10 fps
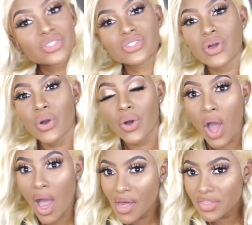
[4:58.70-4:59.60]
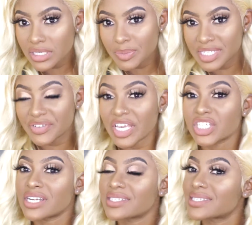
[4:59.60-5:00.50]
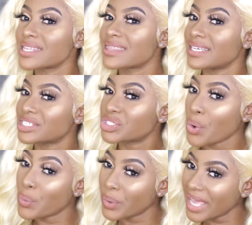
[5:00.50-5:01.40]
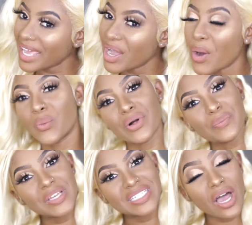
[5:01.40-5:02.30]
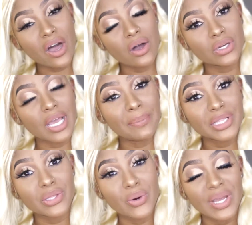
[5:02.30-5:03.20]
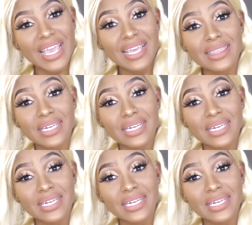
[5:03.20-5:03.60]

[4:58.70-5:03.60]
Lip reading: So all the specifications to this wig will be down below in the